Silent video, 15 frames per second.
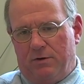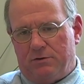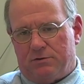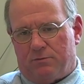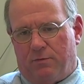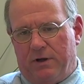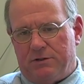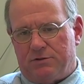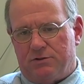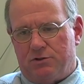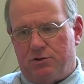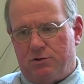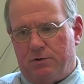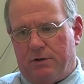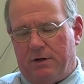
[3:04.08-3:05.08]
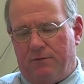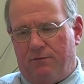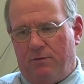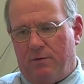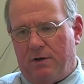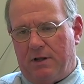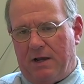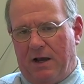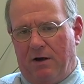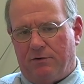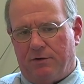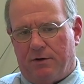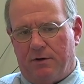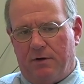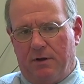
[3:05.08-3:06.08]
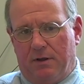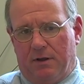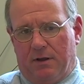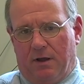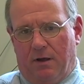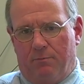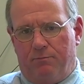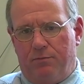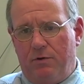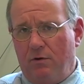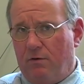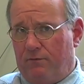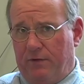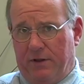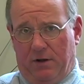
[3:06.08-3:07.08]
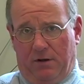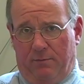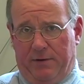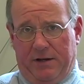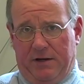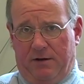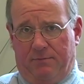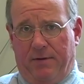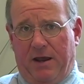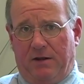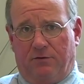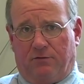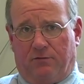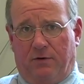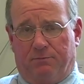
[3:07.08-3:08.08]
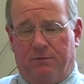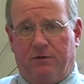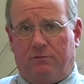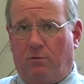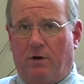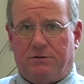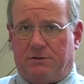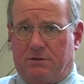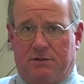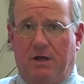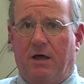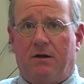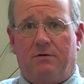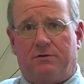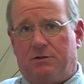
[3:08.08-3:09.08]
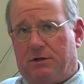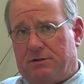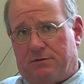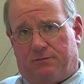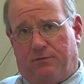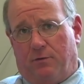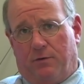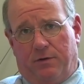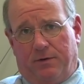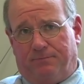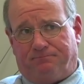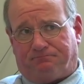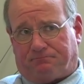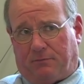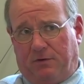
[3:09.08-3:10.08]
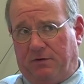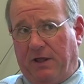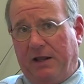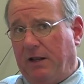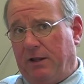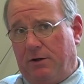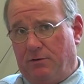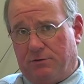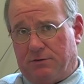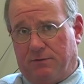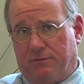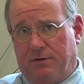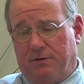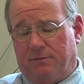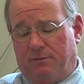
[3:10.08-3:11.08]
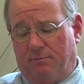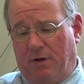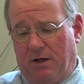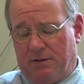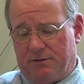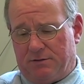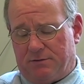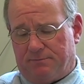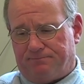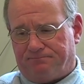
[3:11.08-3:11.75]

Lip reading: rest assured if you encounter a beautifully illuminated manuscript, this wasn't done just for the daily use of the monks